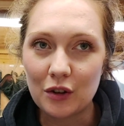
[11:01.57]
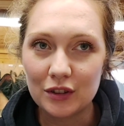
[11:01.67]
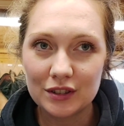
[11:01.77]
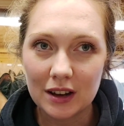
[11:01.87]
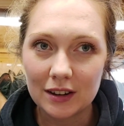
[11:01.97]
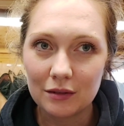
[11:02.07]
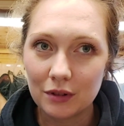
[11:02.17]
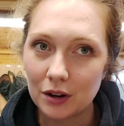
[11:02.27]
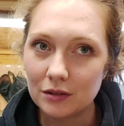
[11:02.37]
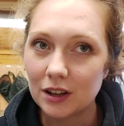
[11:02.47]
on the side of the
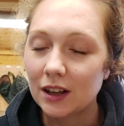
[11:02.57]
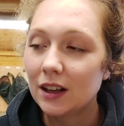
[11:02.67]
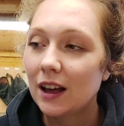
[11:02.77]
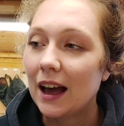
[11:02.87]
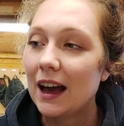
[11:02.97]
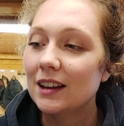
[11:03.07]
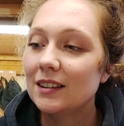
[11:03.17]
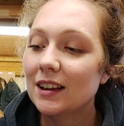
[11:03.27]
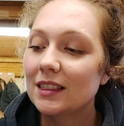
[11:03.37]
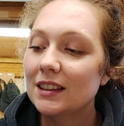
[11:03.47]
road.
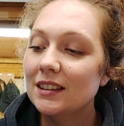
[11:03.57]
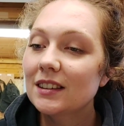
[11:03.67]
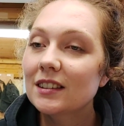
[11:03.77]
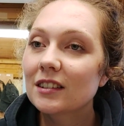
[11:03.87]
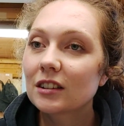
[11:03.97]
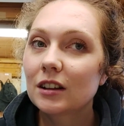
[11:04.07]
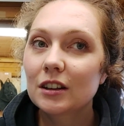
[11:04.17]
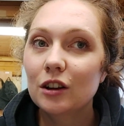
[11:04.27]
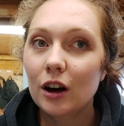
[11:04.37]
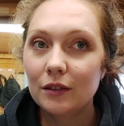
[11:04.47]
And this is a
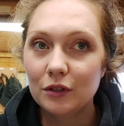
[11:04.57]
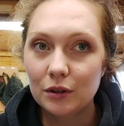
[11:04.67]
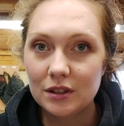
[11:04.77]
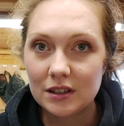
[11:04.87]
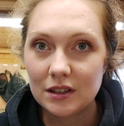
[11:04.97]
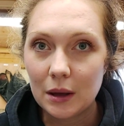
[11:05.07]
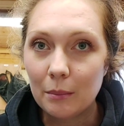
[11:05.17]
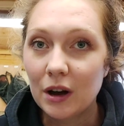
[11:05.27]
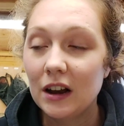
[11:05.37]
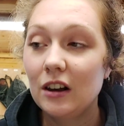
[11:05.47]
decline that I've noticed in
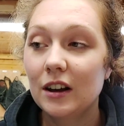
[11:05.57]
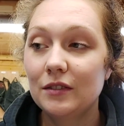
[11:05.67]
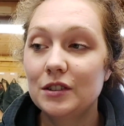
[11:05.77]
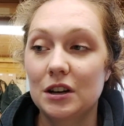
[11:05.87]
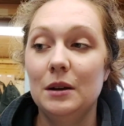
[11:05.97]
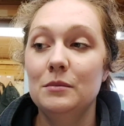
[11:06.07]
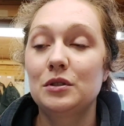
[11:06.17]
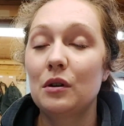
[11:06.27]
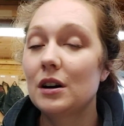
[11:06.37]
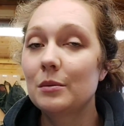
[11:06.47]
my lifetime.
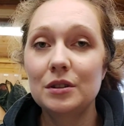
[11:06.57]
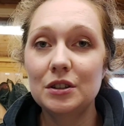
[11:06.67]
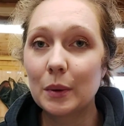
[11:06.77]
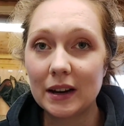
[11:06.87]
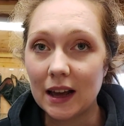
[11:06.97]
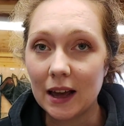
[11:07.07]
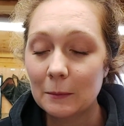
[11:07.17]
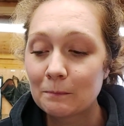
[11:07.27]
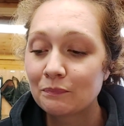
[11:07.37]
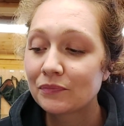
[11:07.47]
So I'm only
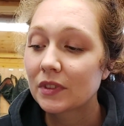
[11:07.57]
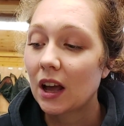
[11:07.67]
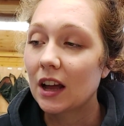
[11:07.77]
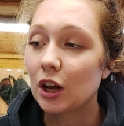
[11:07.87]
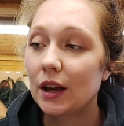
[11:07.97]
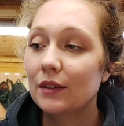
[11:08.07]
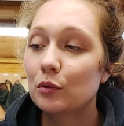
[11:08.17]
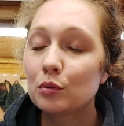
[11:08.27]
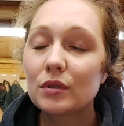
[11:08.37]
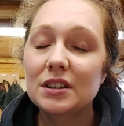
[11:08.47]
28, and I have
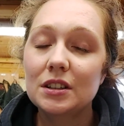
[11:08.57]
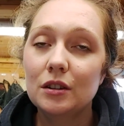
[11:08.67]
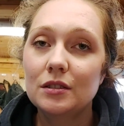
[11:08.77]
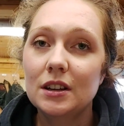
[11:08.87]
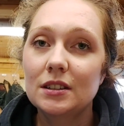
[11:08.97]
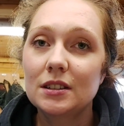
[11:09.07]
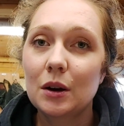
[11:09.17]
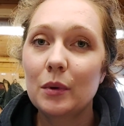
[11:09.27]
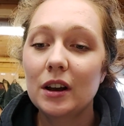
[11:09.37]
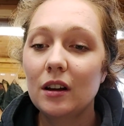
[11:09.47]
already noticed
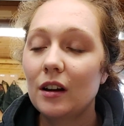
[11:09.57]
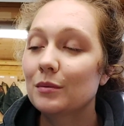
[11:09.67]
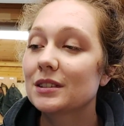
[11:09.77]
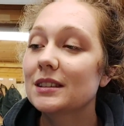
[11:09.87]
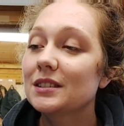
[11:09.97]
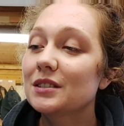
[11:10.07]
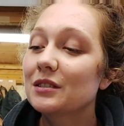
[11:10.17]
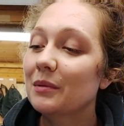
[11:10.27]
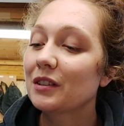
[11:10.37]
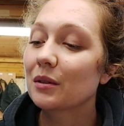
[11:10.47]
that when I was little
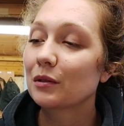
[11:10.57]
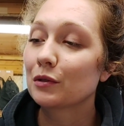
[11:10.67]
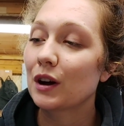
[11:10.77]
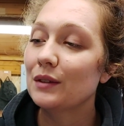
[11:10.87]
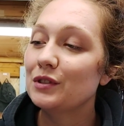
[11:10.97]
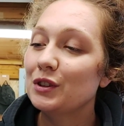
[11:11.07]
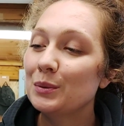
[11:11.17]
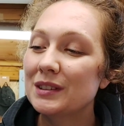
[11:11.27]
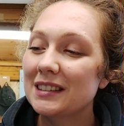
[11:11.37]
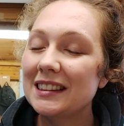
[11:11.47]
and we'd go on drives, you
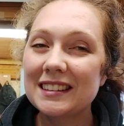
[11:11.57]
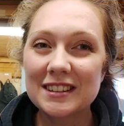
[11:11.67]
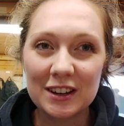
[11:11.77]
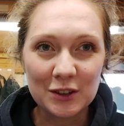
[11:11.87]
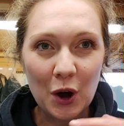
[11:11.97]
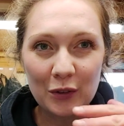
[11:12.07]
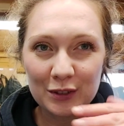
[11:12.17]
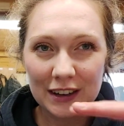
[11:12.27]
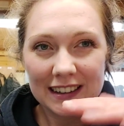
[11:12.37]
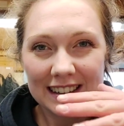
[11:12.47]
would see these guys
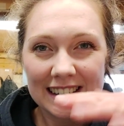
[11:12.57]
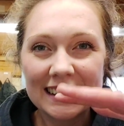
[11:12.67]
hovering